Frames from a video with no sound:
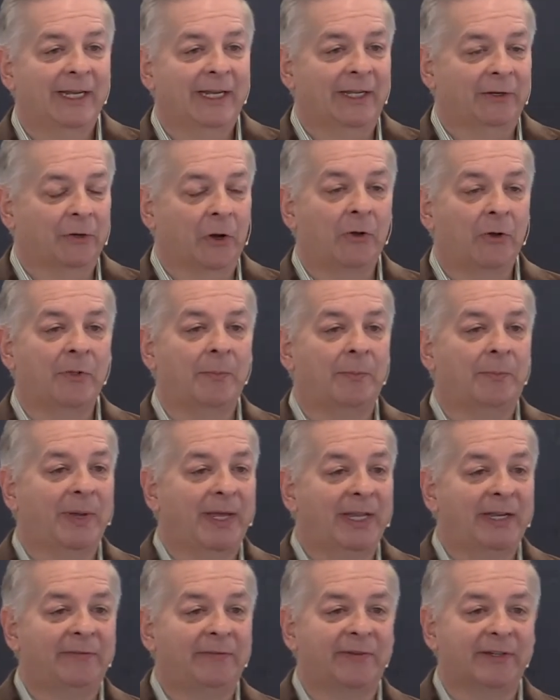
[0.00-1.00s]
and all the
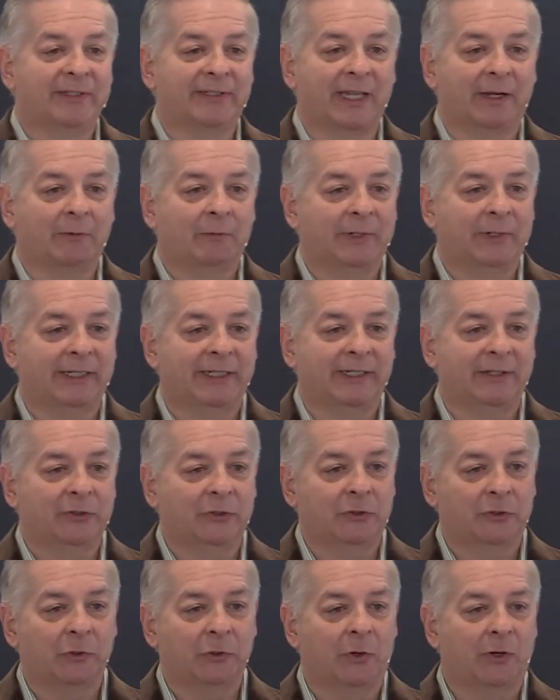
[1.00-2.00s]
benefits that we
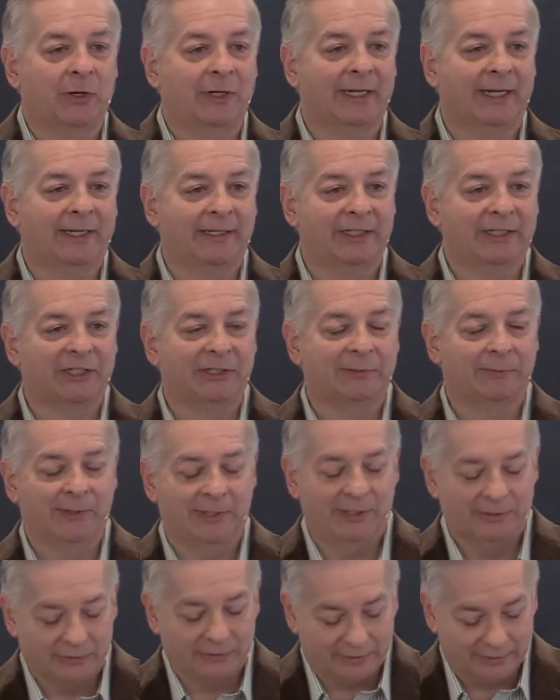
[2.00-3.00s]
enjoy and
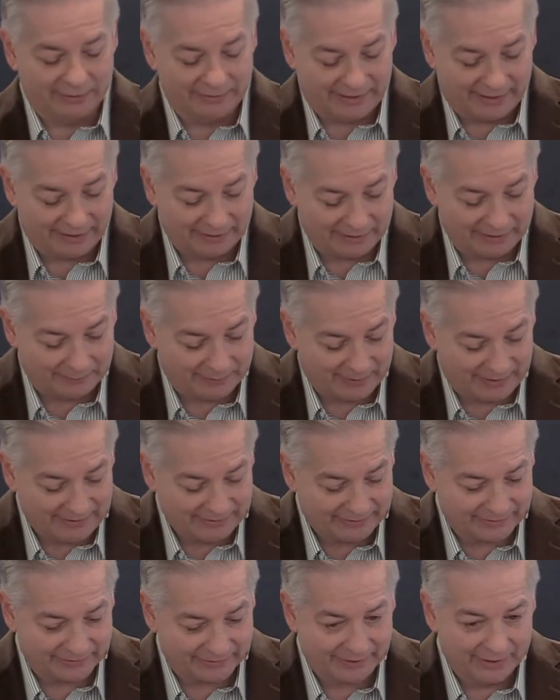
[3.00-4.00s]
experience on a daily
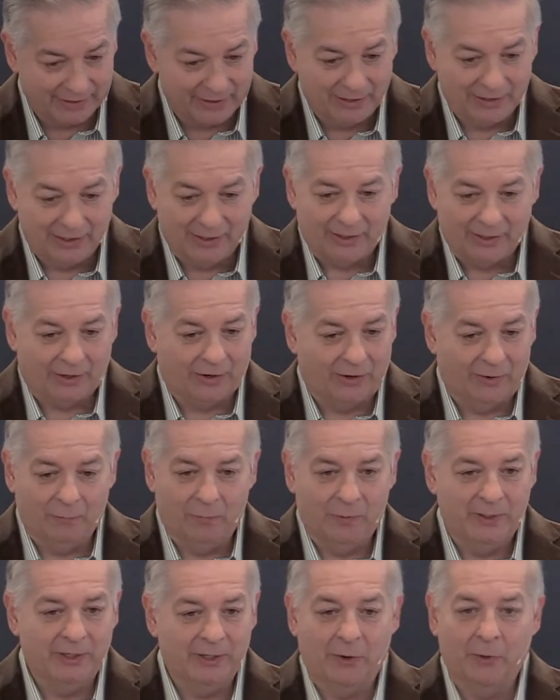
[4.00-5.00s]
basis,
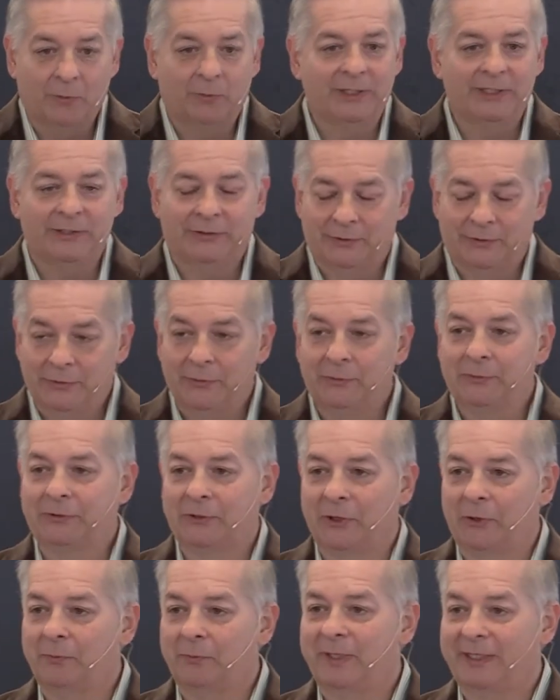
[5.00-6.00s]
we only do
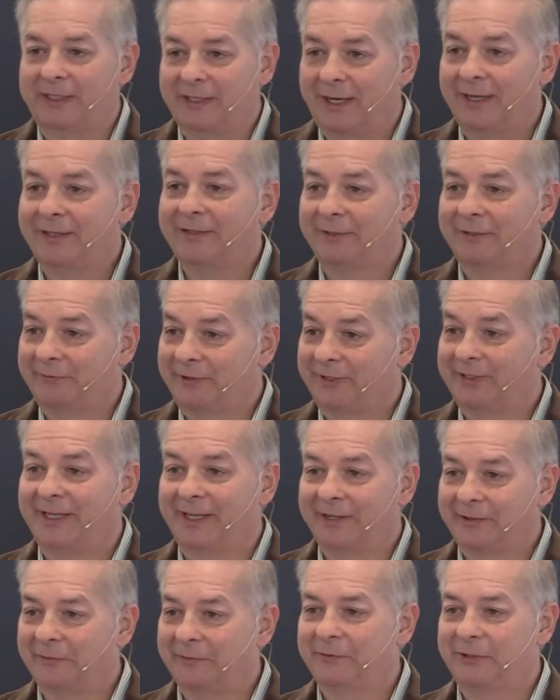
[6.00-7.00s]
so because of the
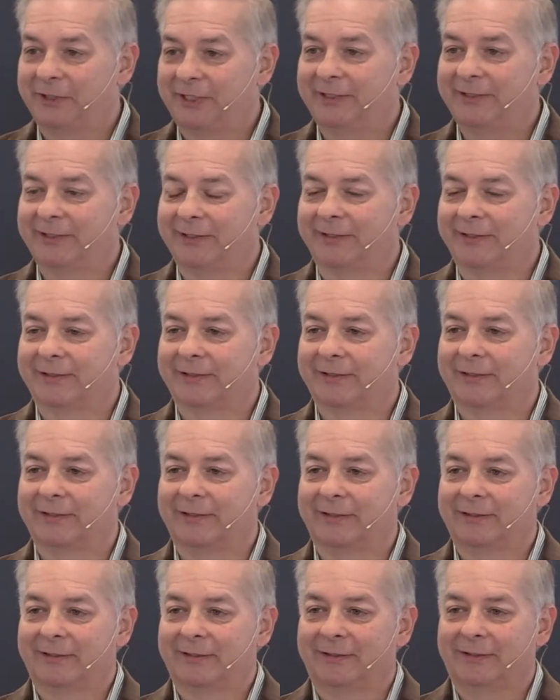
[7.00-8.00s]
death of Jesus.
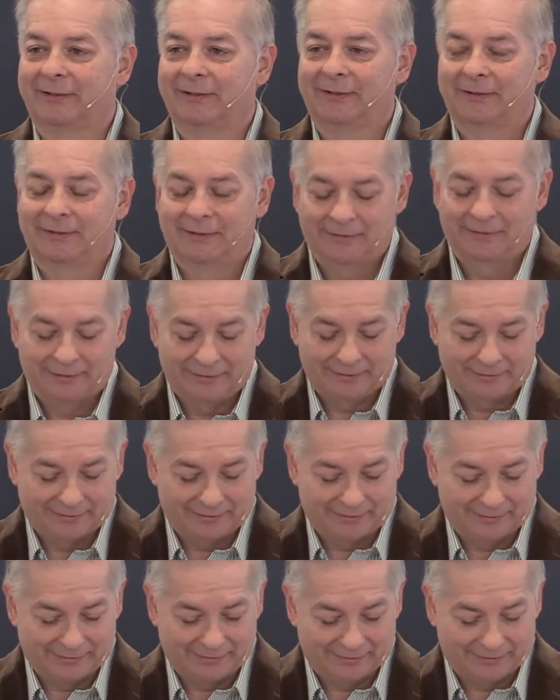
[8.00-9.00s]

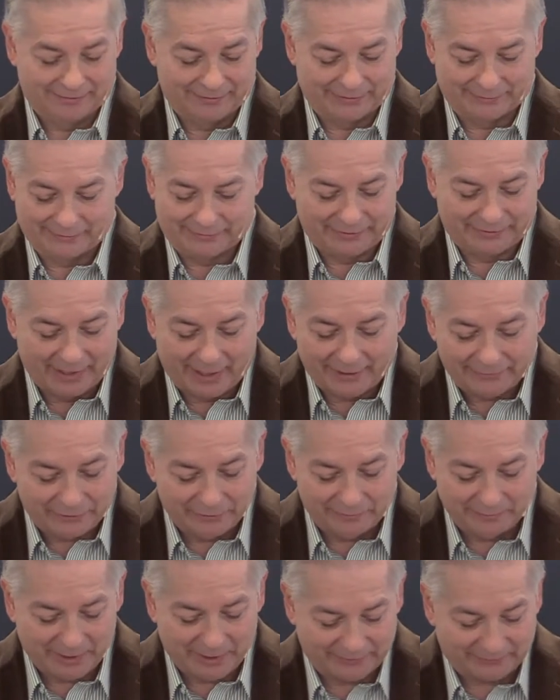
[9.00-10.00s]
So it's not
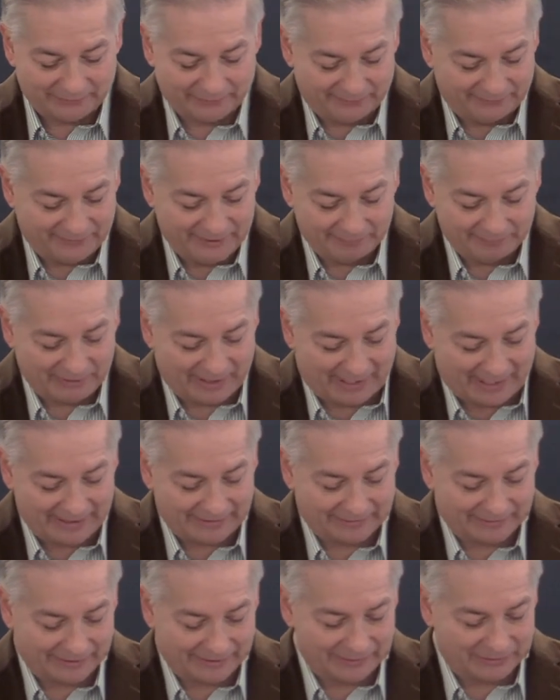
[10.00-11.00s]
too much of him to
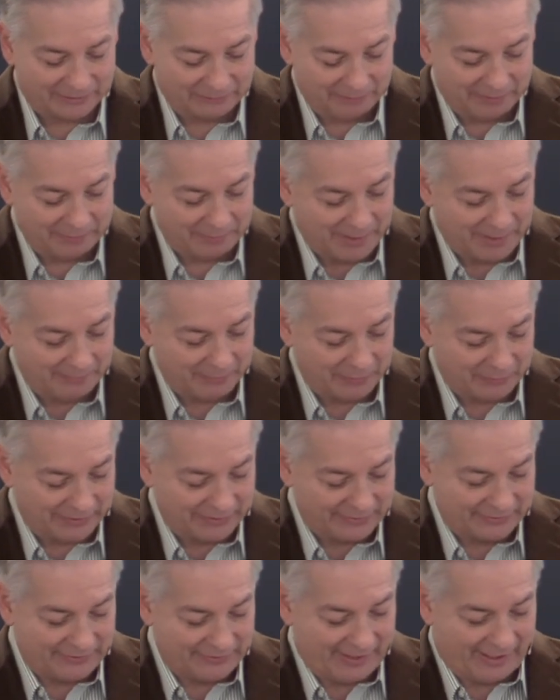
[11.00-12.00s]
ask us to remember
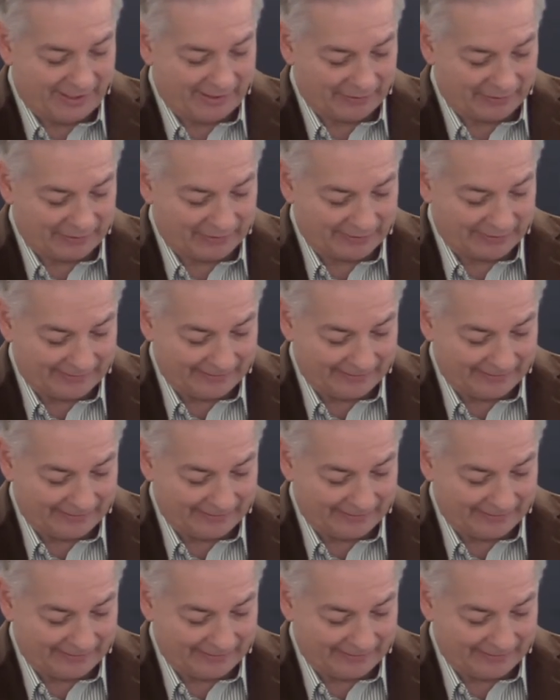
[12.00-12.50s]
his death.